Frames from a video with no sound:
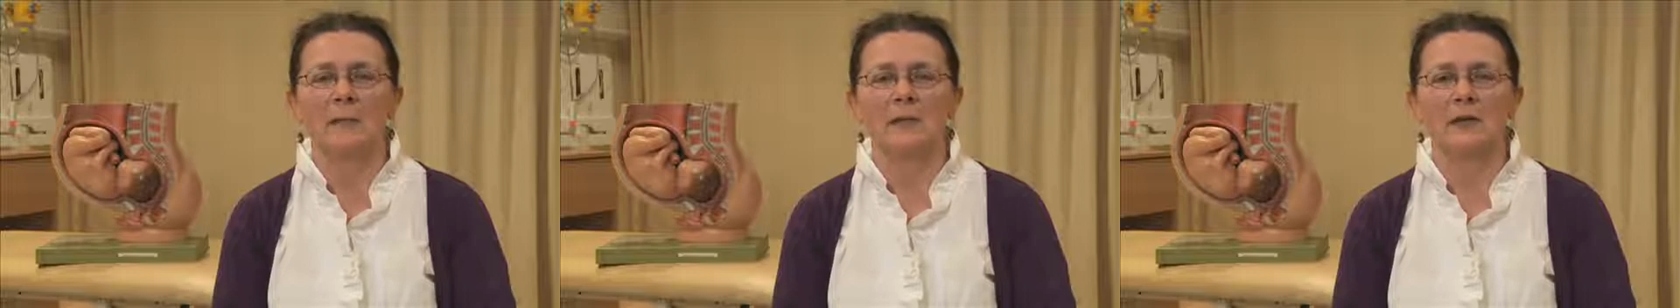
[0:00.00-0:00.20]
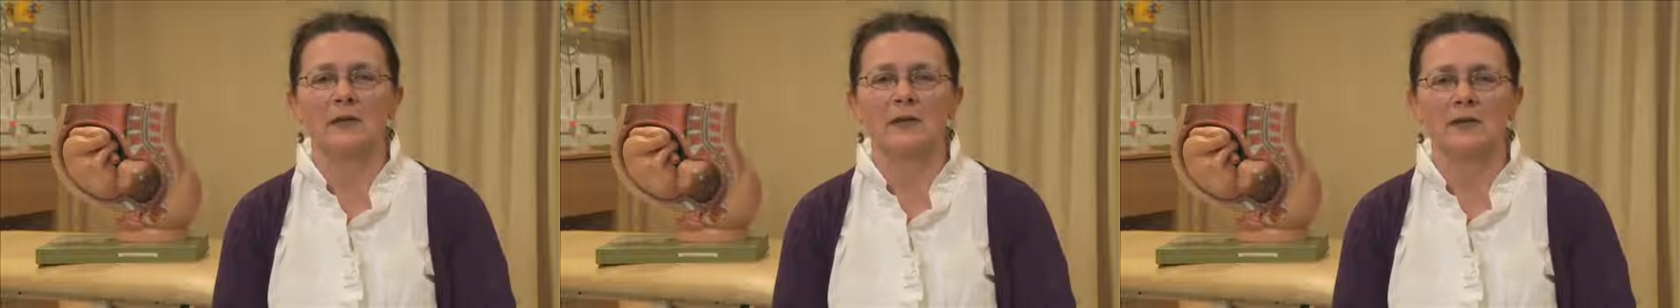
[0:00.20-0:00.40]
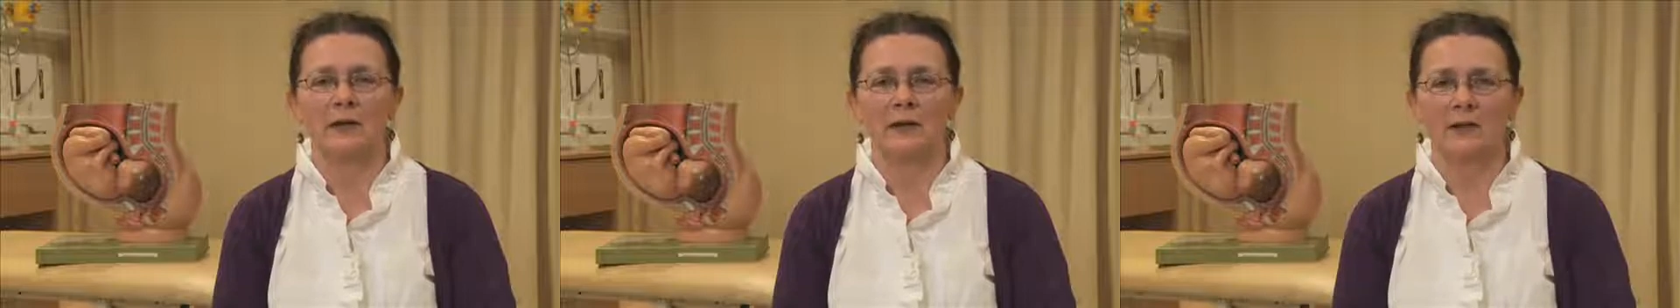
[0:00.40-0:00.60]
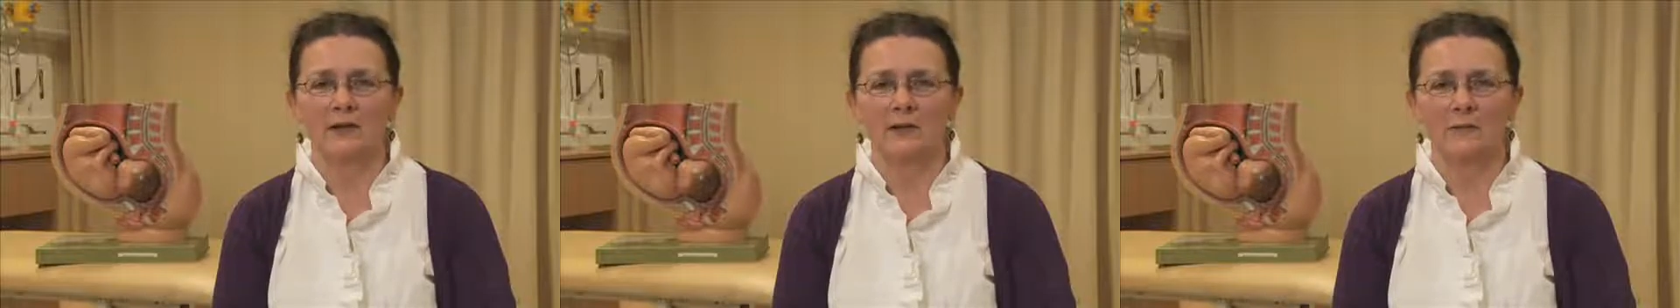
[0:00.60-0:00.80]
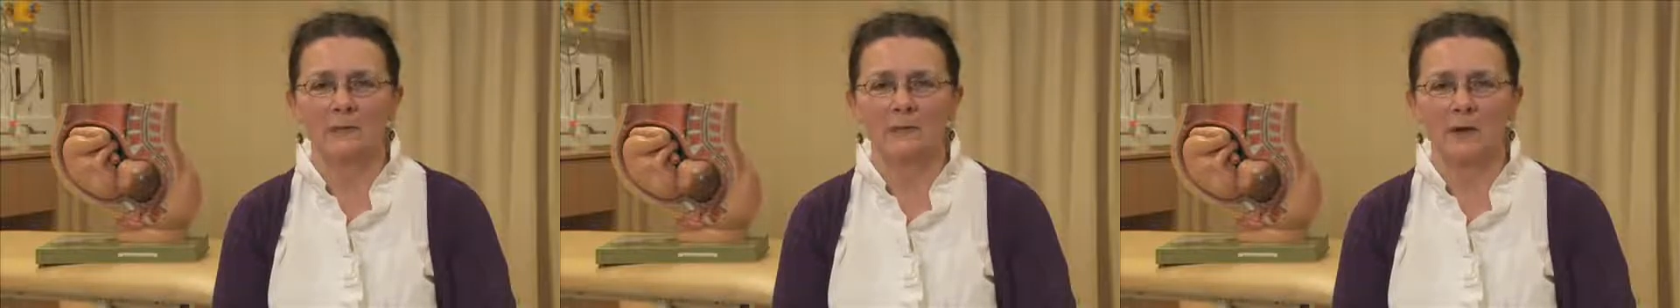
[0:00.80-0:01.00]
because they're
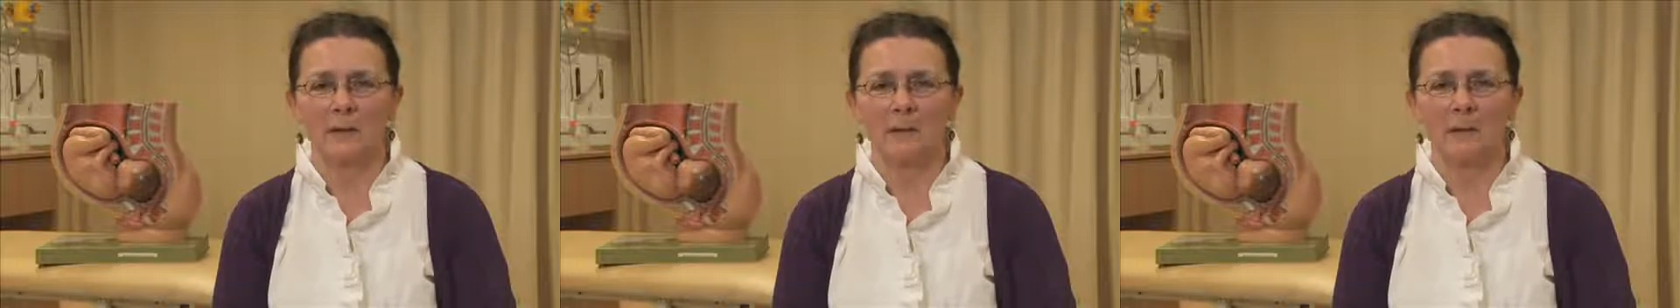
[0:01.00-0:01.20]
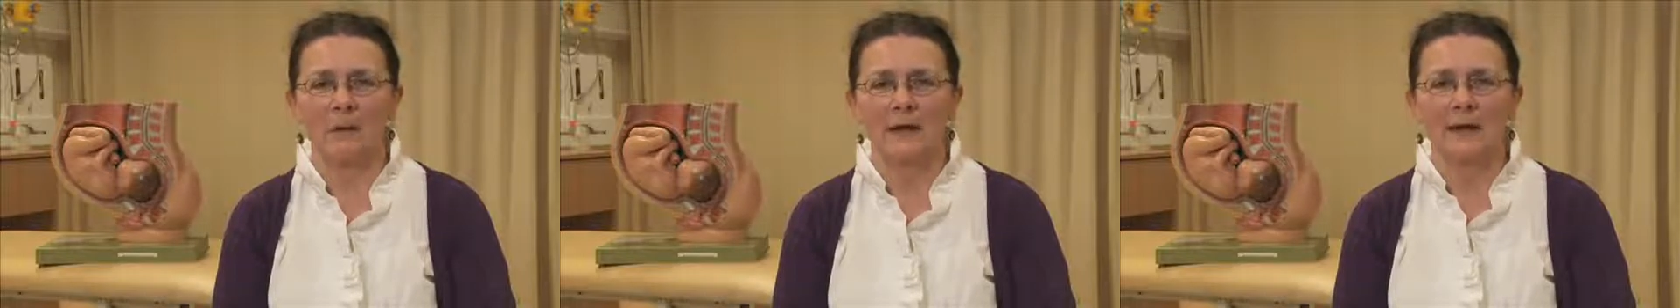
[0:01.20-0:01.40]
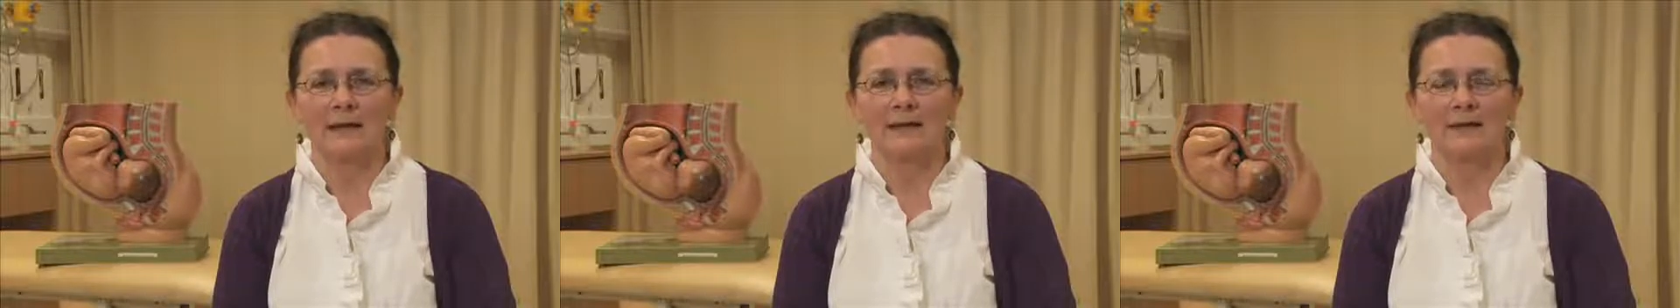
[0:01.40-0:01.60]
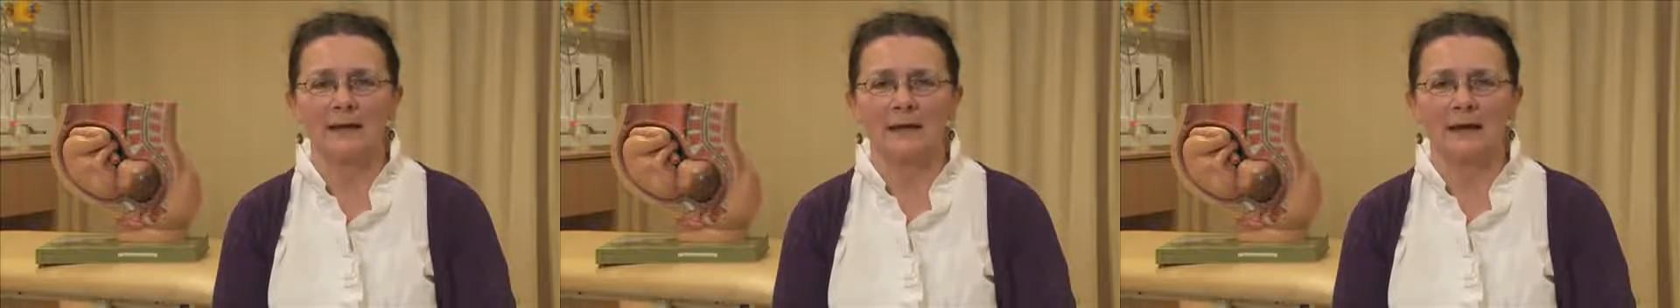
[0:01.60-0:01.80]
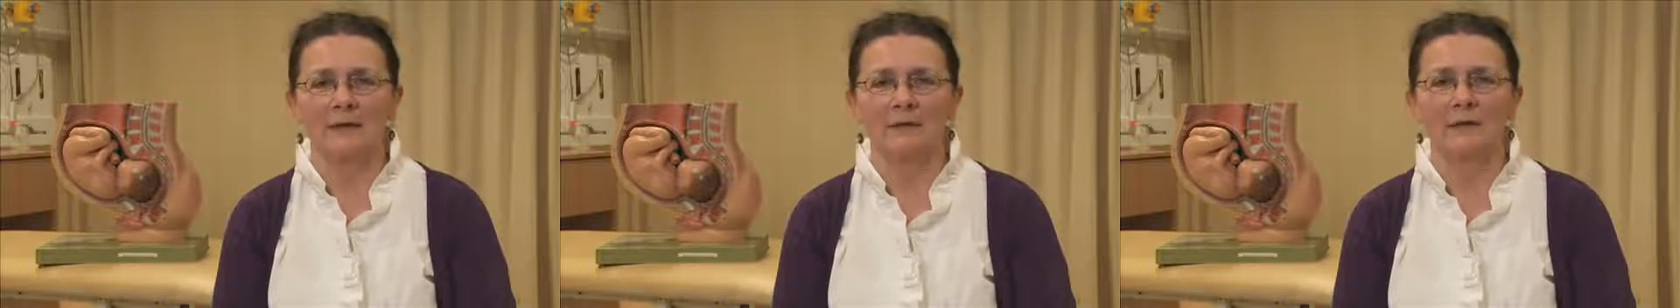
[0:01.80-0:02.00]
learning from
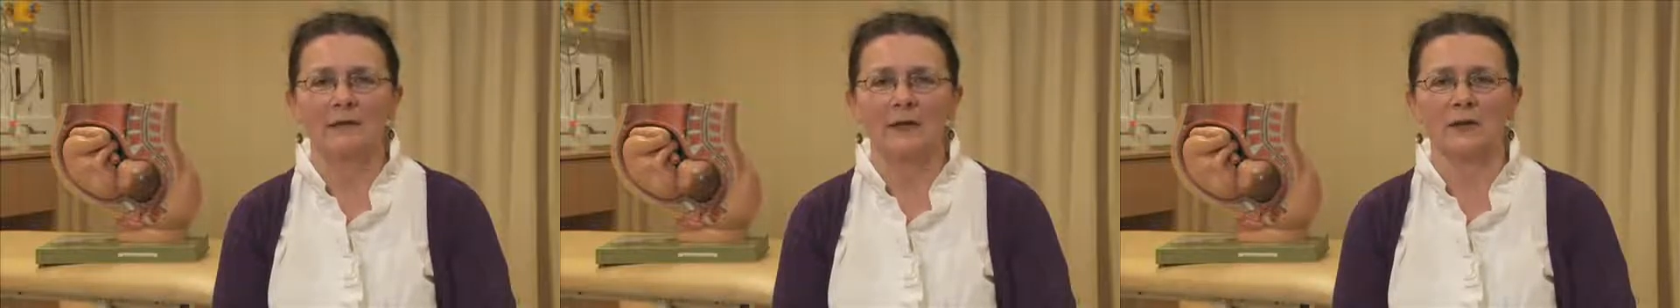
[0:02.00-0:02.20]
staff